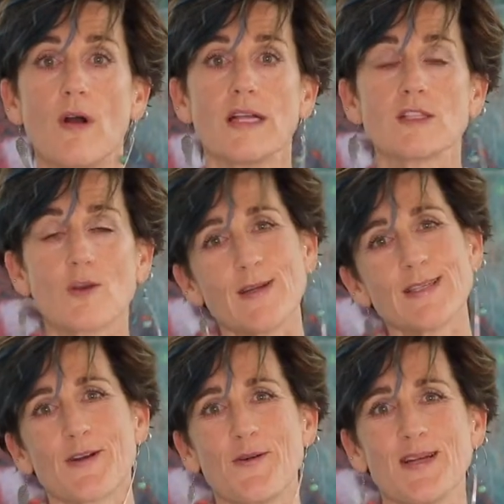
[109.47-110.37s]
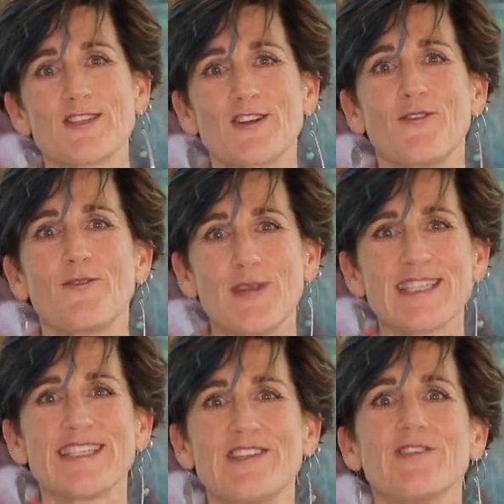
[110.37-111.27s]
It's always a question of
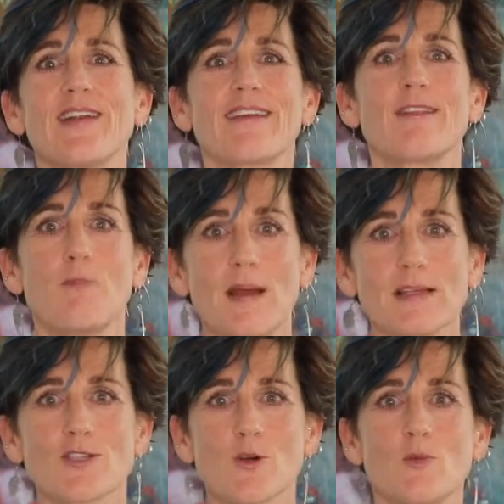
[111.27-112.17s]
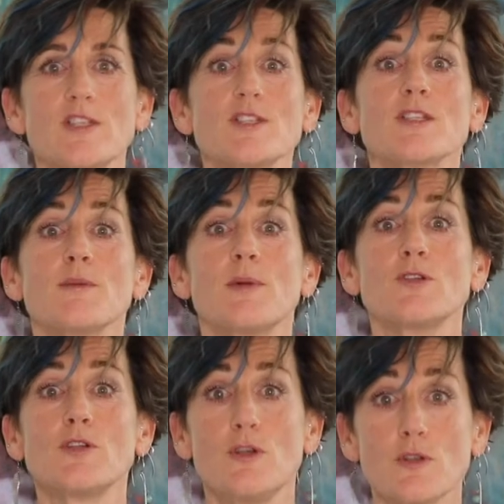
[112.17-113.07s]
which do you like the best or which is the
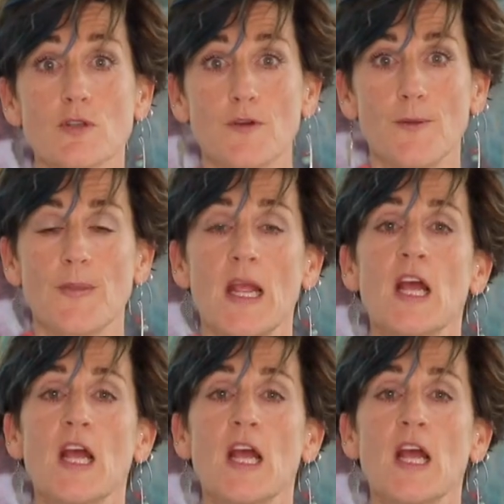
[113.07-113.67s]
most useful.